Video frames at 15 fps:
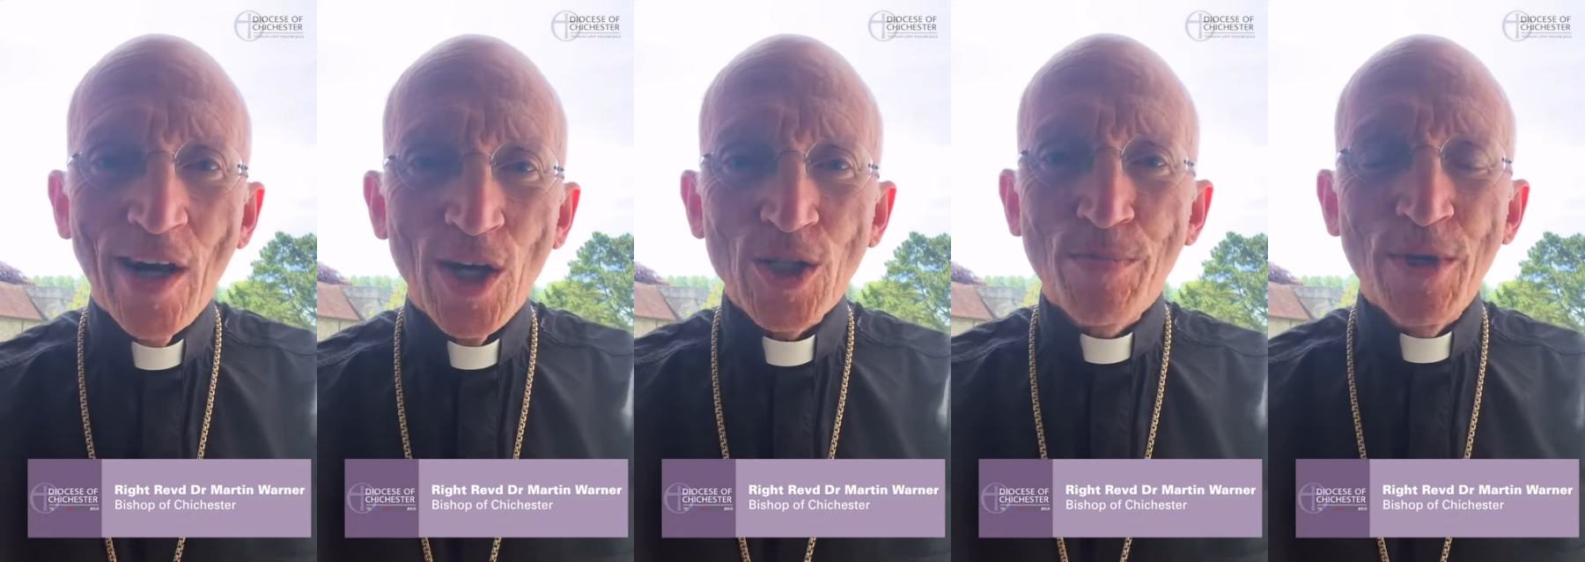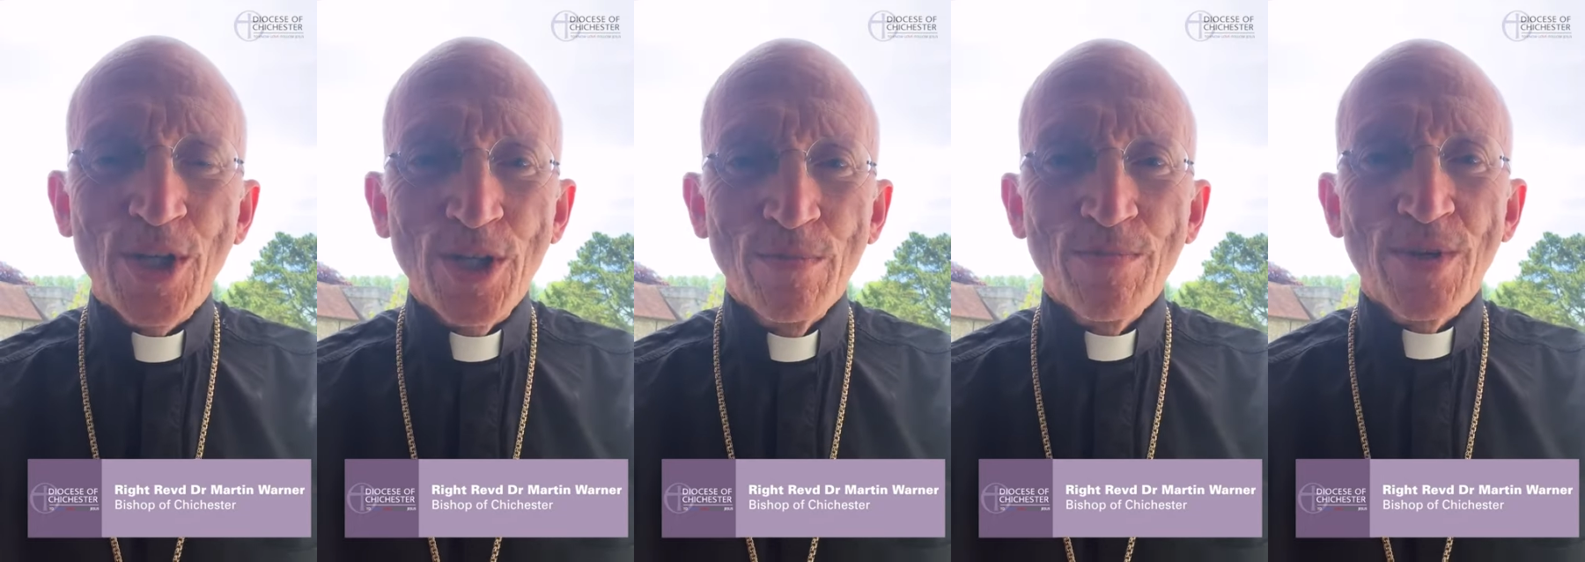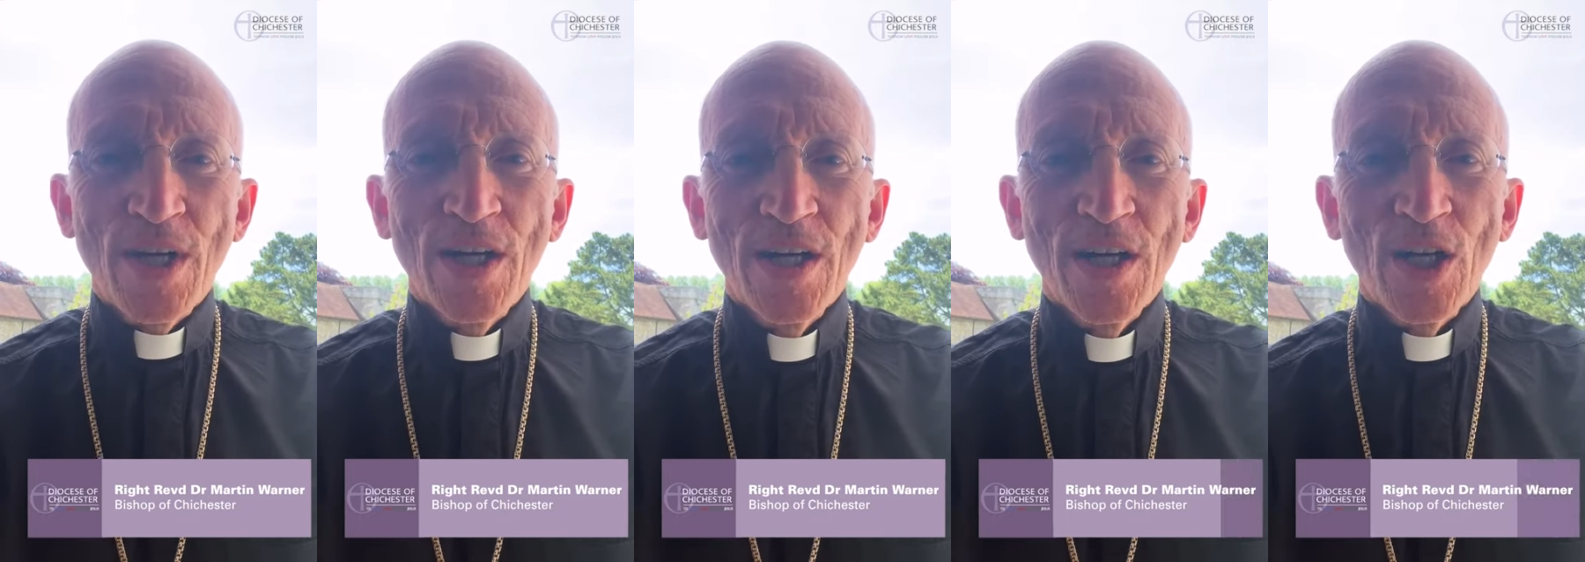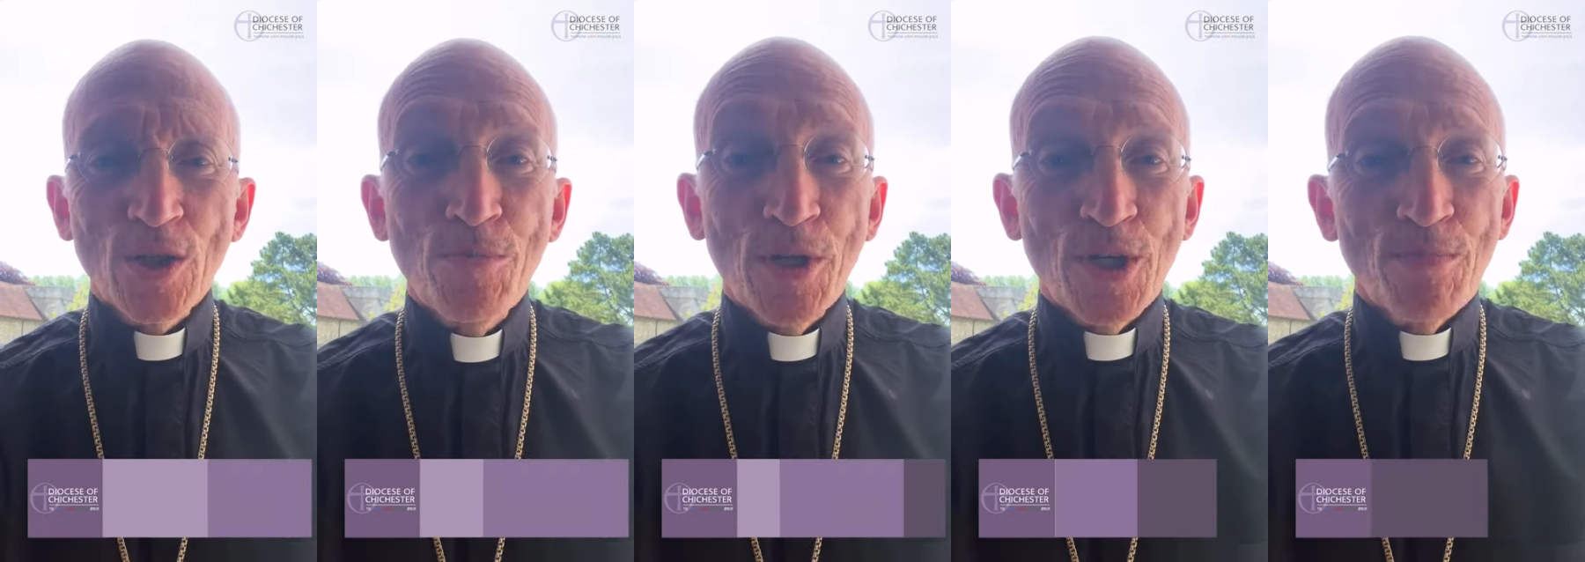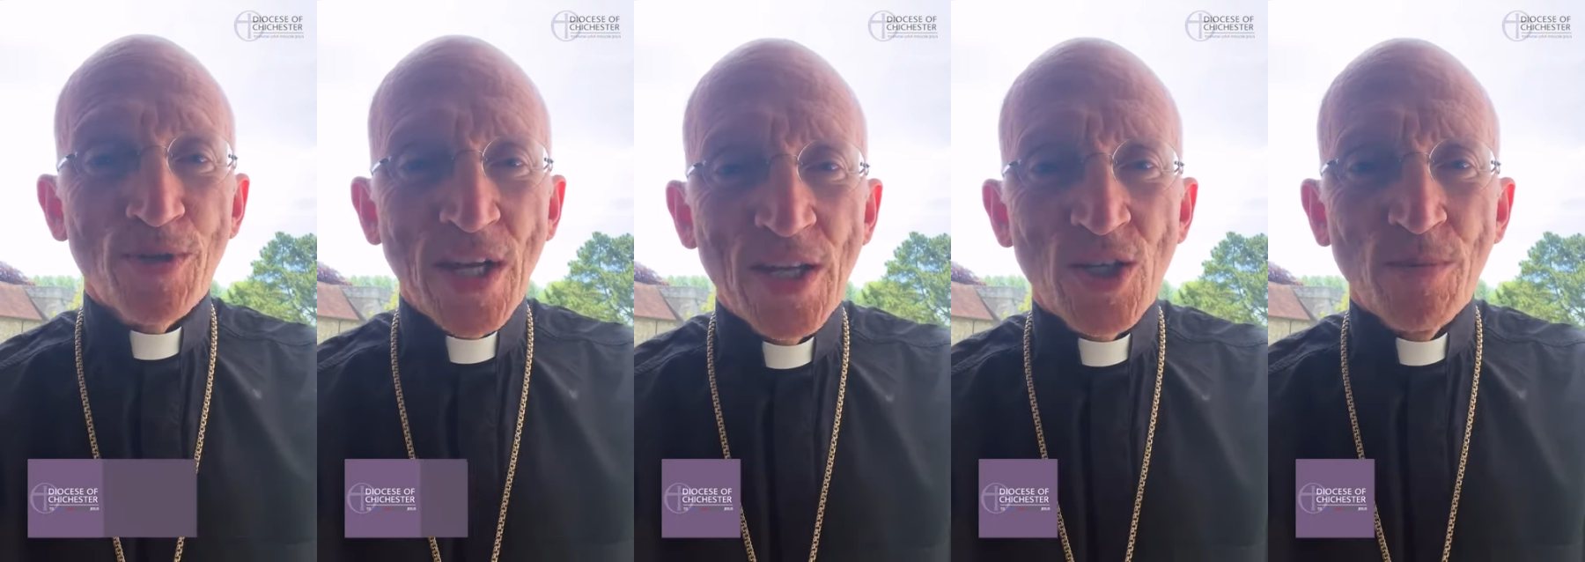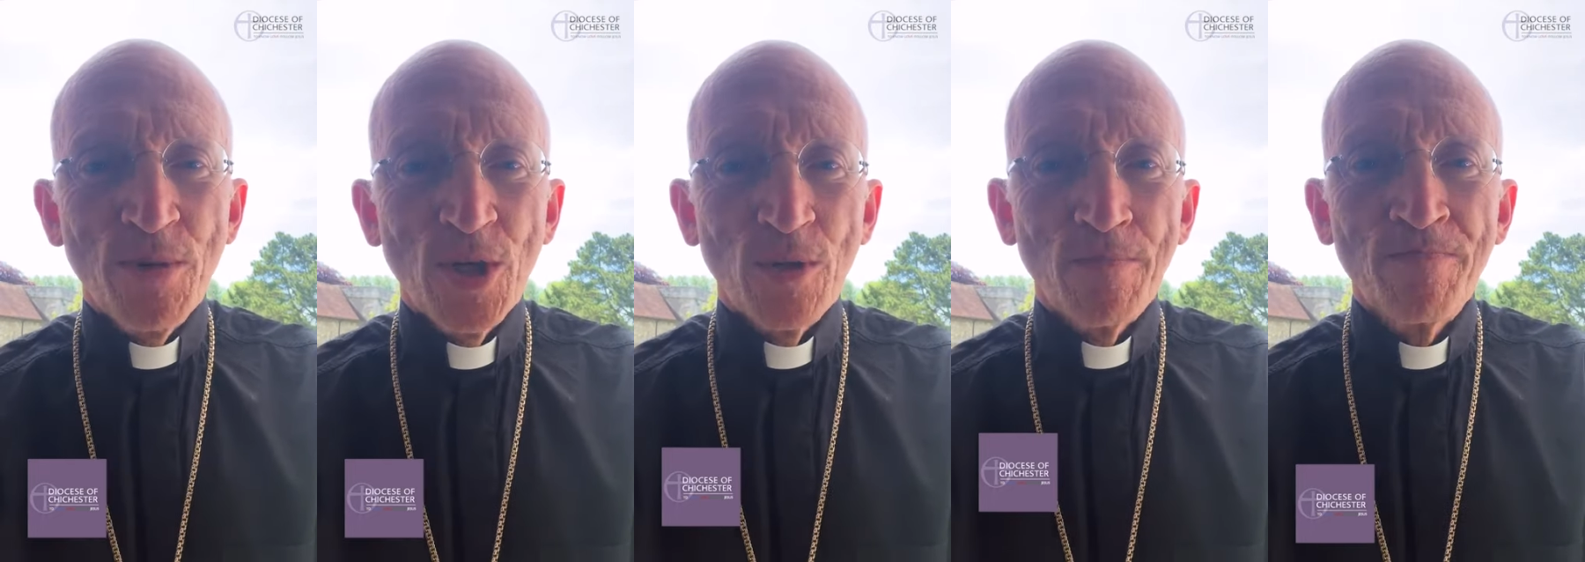Archbishop, uh, Archbishop
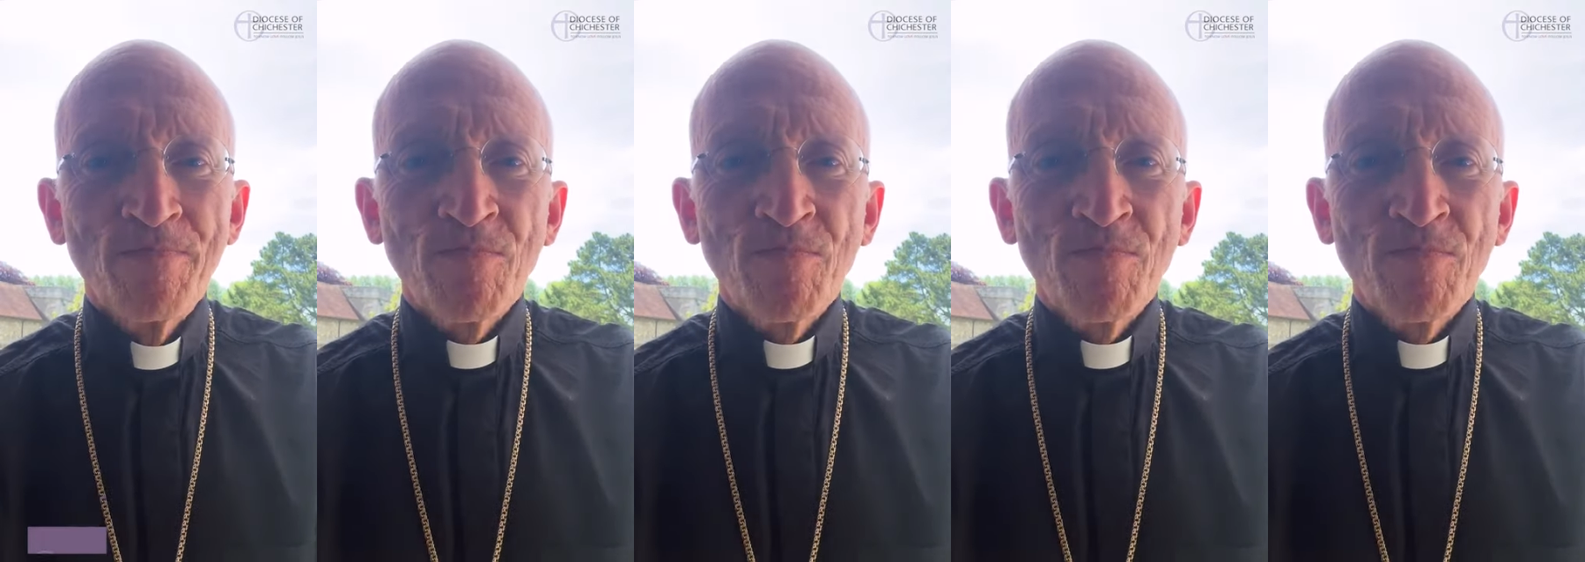Sentamu,